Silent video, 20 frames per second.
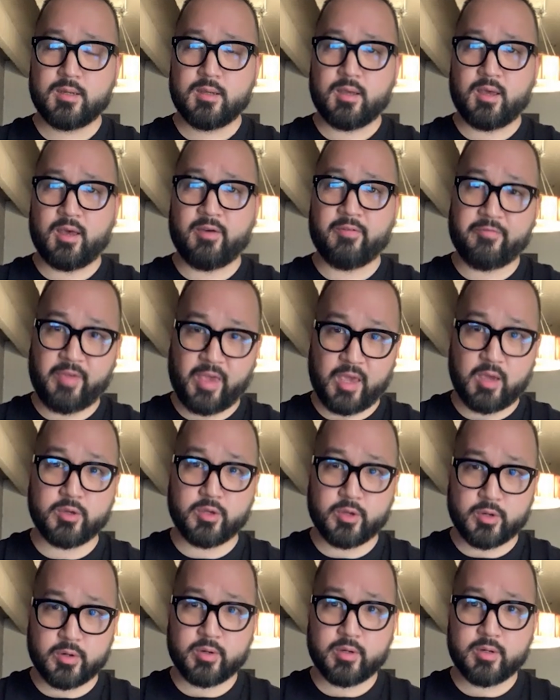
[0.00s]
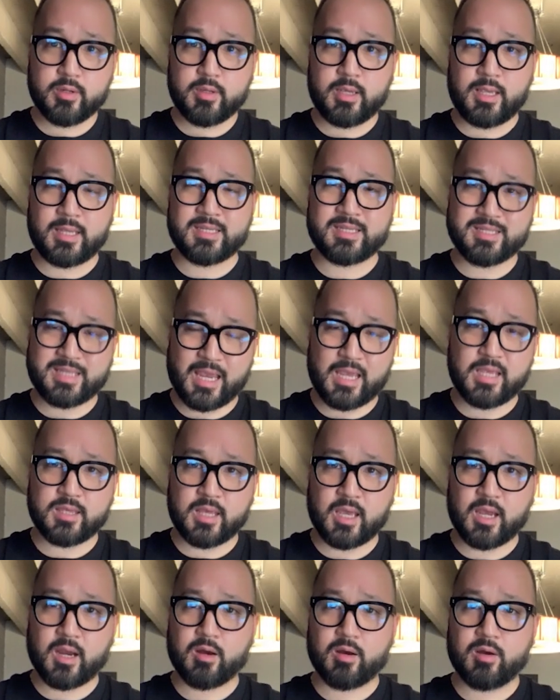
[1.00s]
a failure and stayed
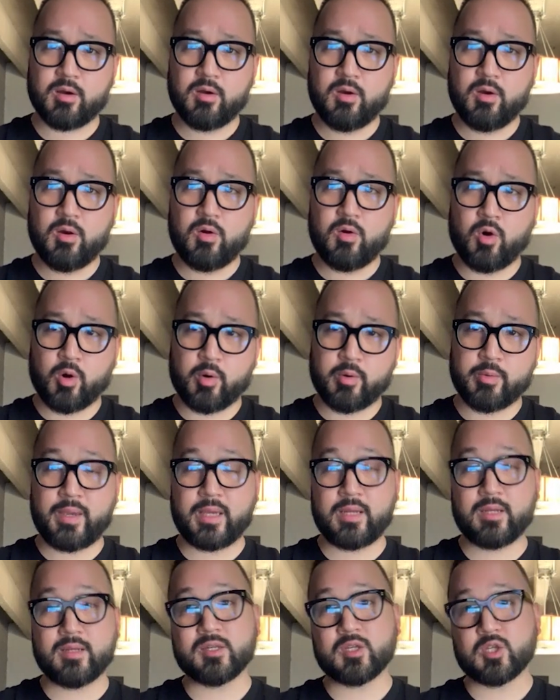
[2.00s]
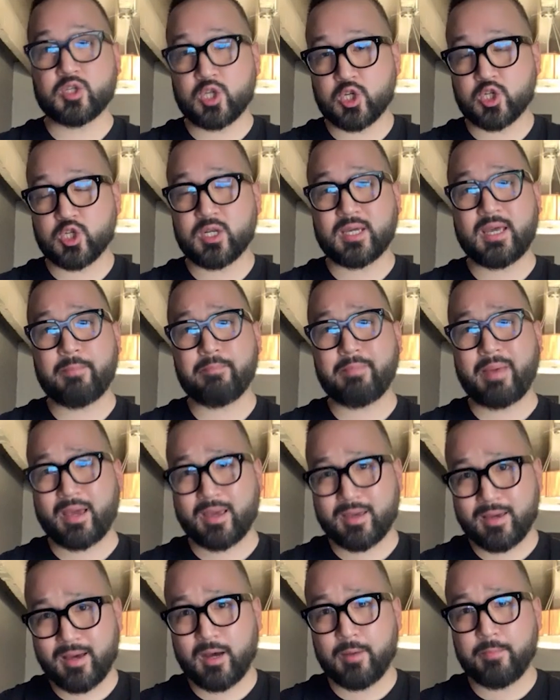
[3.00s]
there, or we made a decision to get
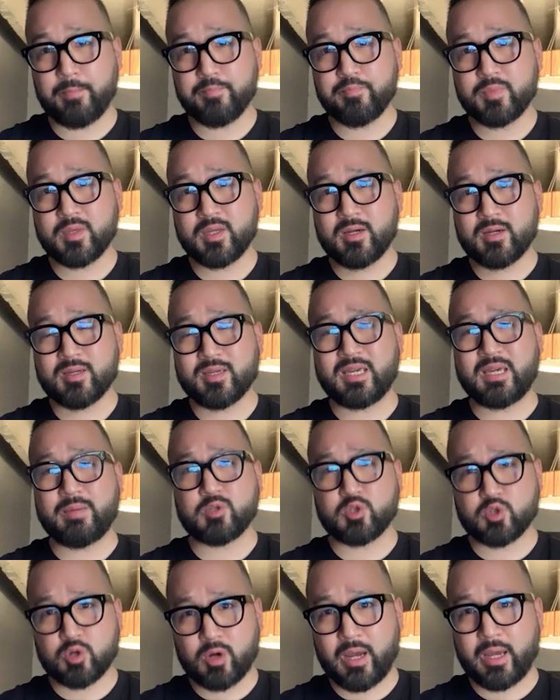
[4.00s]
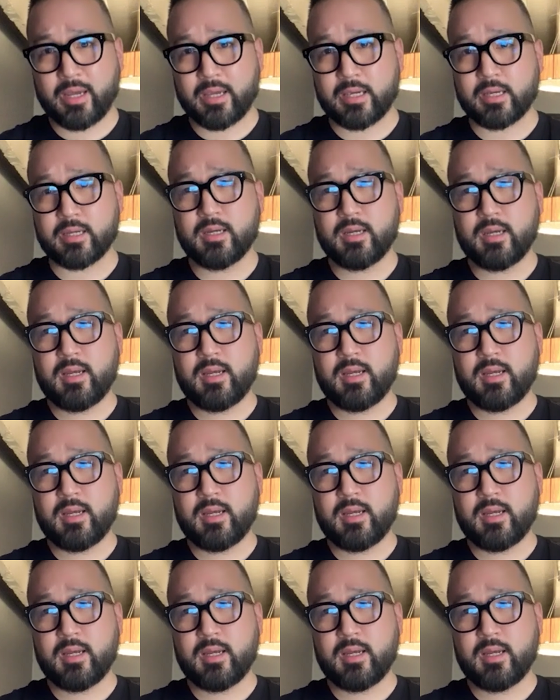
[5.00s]
back up, keep trying,